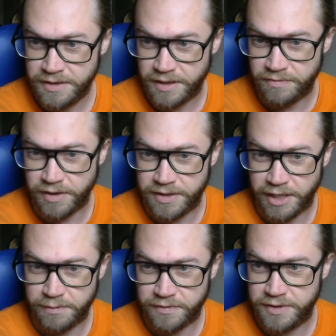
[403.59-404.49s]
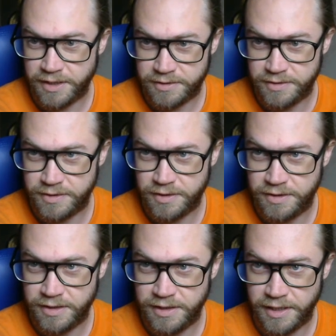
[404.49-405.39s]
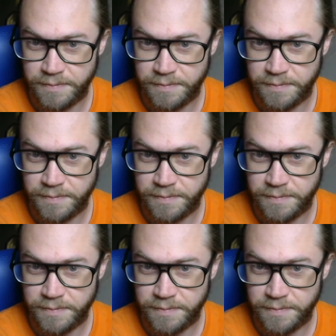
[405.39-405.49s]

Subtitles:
and right now we've connected to the